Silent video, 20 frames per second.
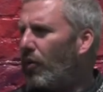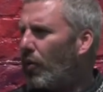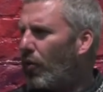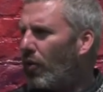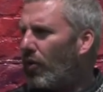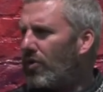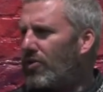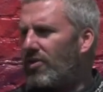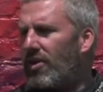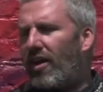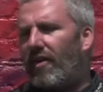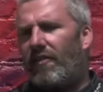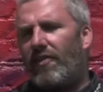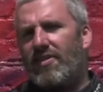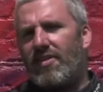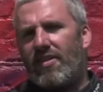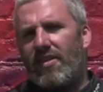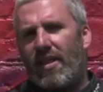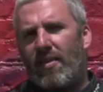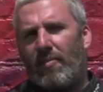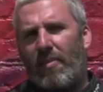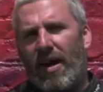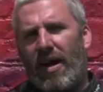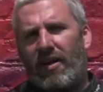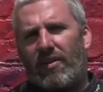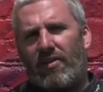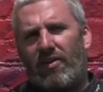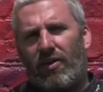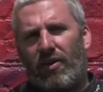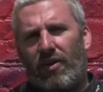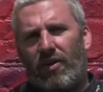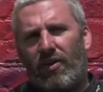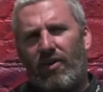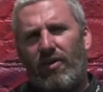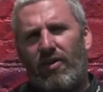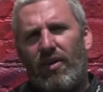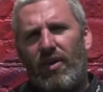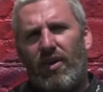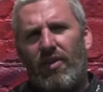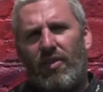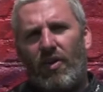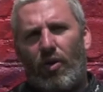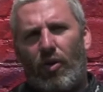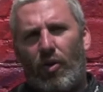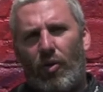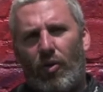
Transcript: the coroner's office and then back to their, their